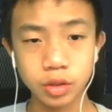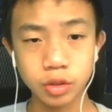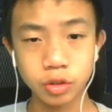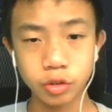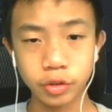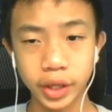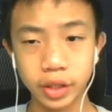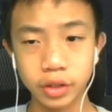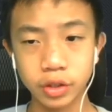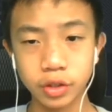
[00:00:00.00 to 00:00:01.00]
create
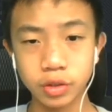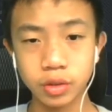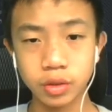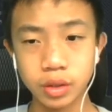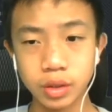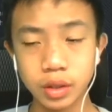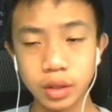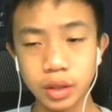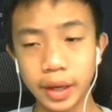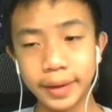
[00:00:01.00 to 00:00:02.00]
new,
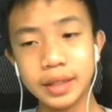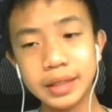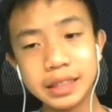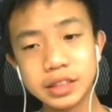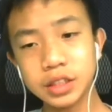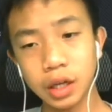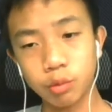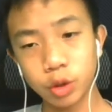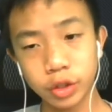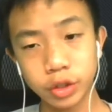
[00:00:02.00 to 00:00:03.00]
and then this time we're
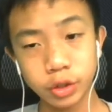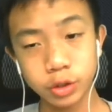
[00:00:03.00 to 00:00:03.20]
going to use